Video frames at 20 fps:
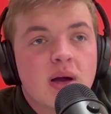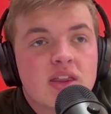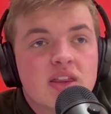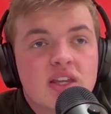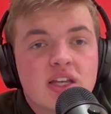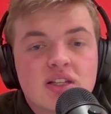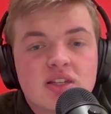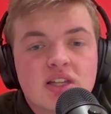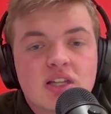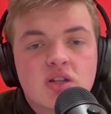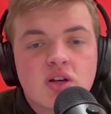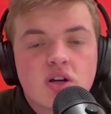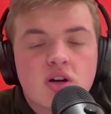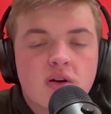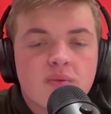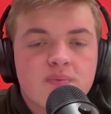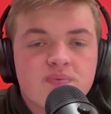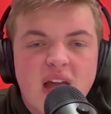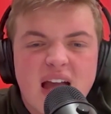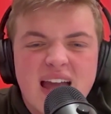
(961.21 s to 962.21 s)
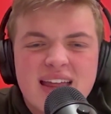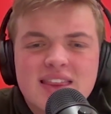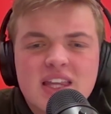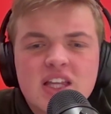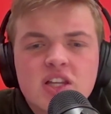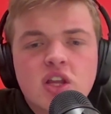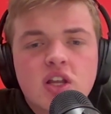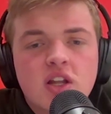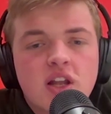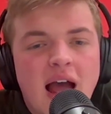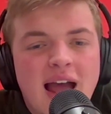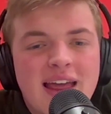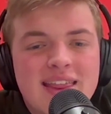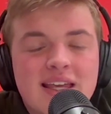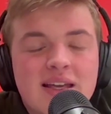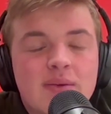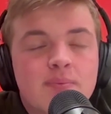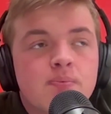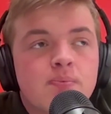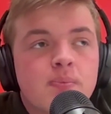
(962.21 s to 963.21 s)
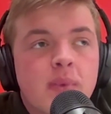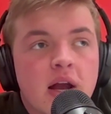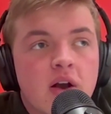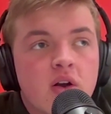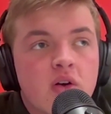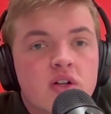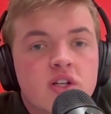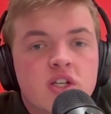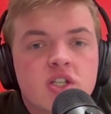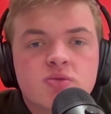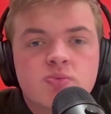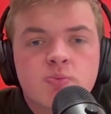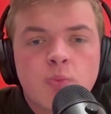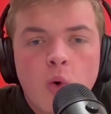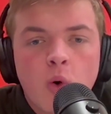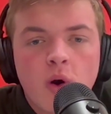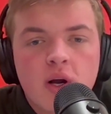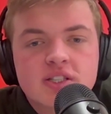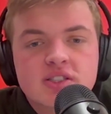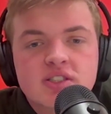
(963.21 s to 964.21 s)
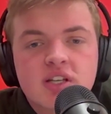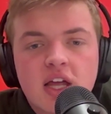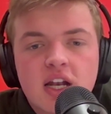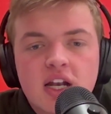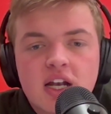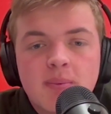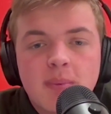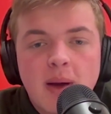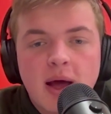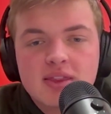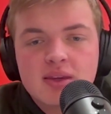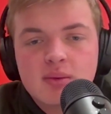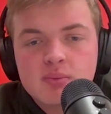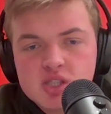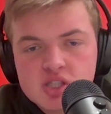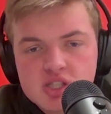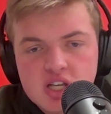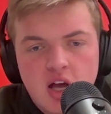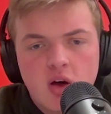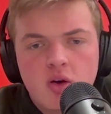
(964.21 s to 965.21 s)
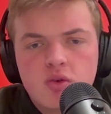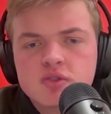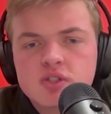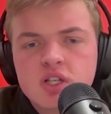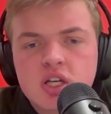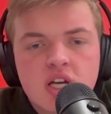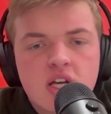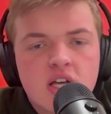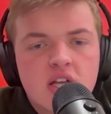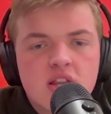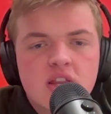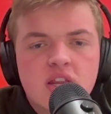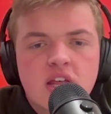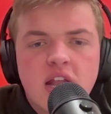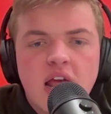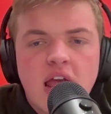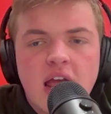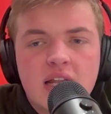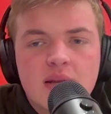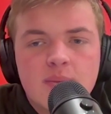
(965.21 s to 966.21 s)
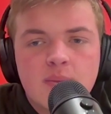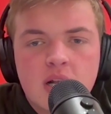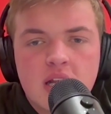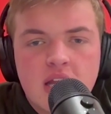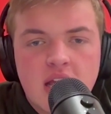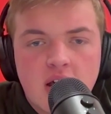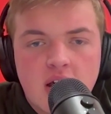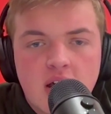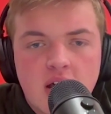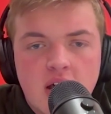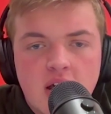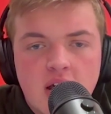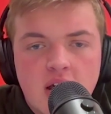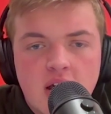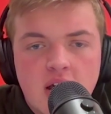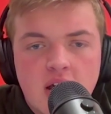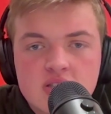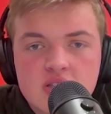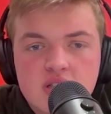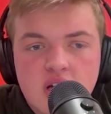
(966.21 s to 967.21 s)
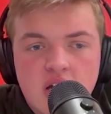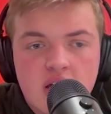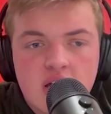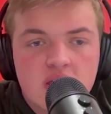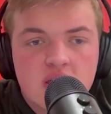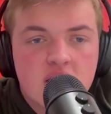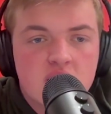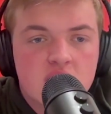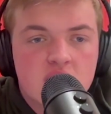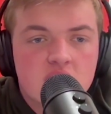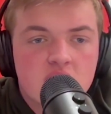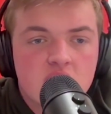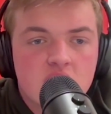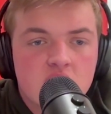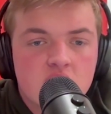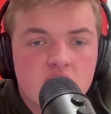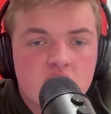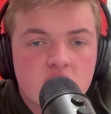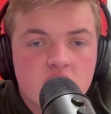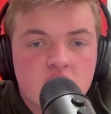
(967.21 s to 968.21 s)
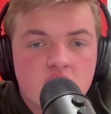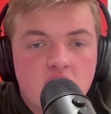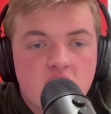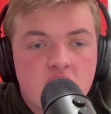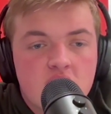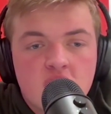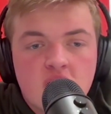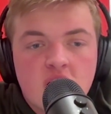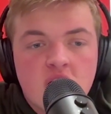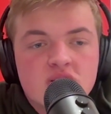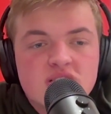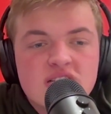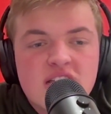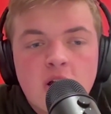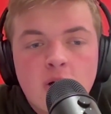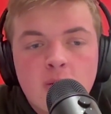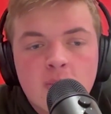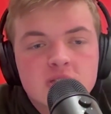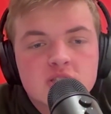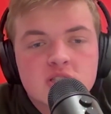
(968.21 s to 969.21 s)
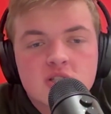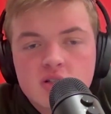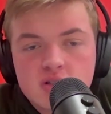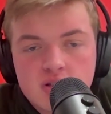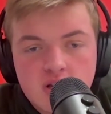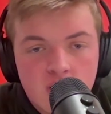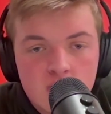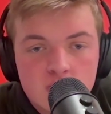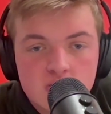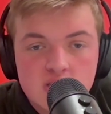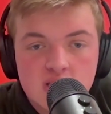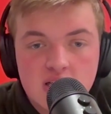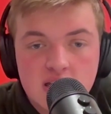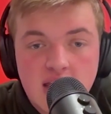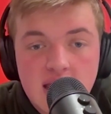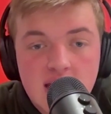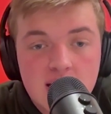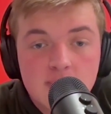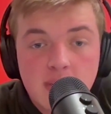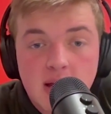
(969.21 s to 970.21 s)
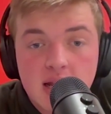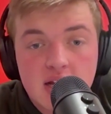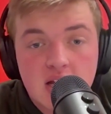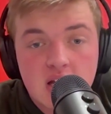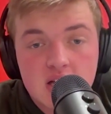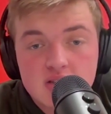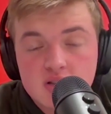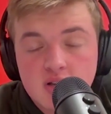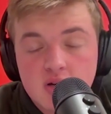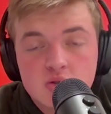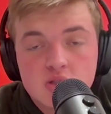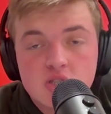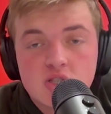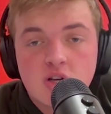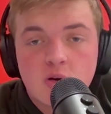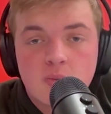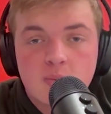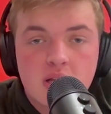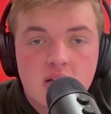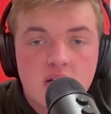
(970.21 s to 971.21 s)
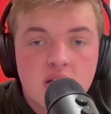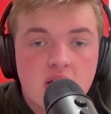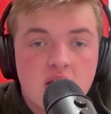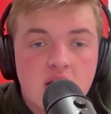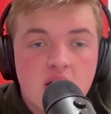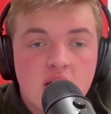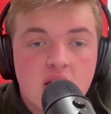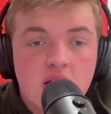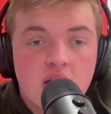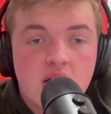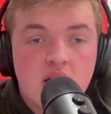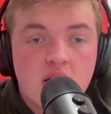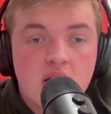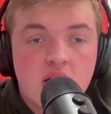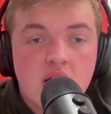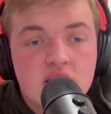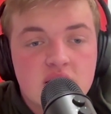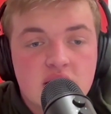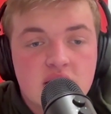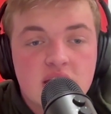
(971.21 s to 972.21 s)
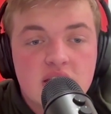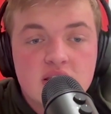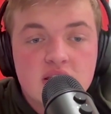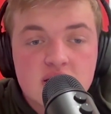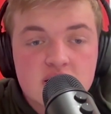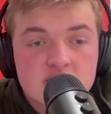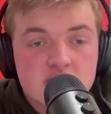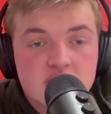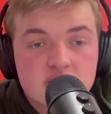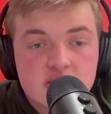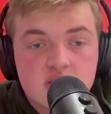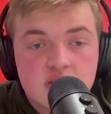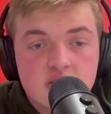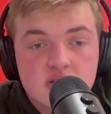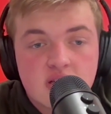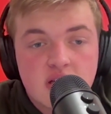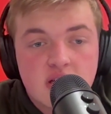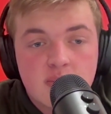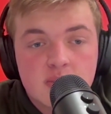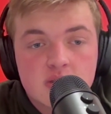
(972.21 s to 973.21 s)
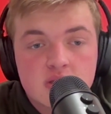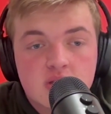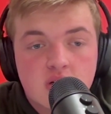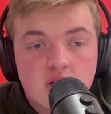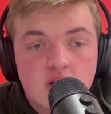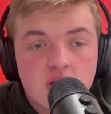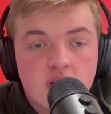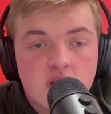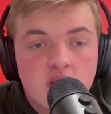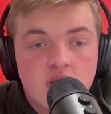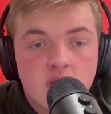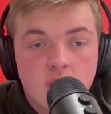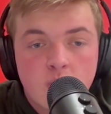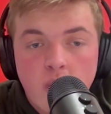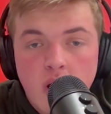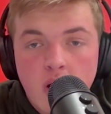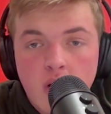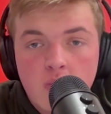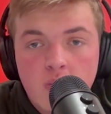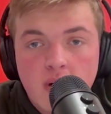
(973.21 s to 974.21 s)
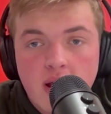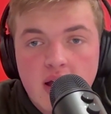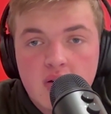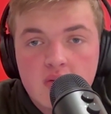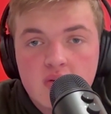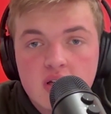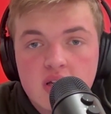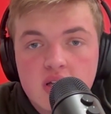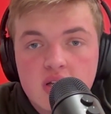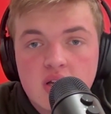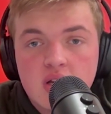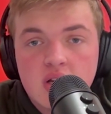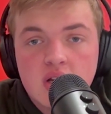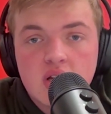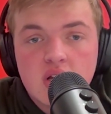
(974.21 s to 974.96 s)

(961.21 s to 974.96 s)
I think Maryland is more excited about themselves than anybody else is. I think, Tillman's a good coach. You can't bet against Coach Tillman. I think he thinks this year's team is good. They're well rounded.